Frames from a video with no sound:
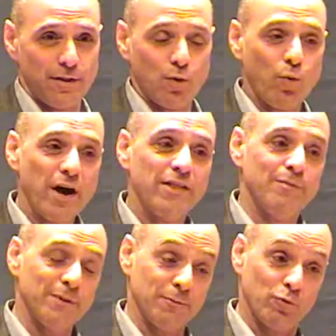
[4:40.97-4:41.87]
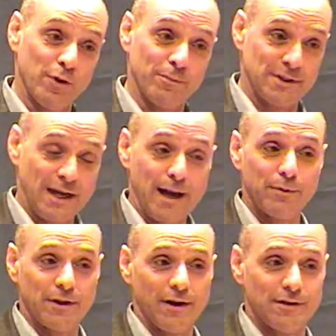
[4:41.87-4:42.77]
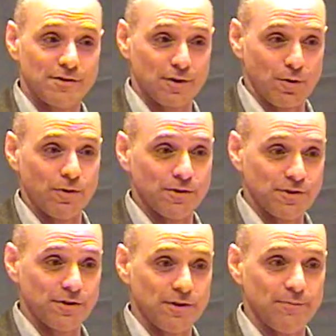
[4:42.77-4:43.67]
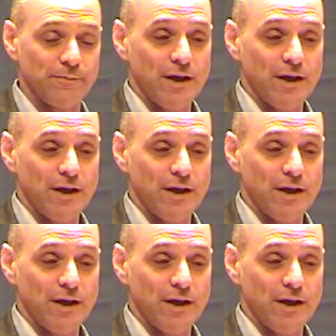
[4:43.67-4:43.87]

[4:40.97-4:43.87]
the way that we metabolize the corn syrup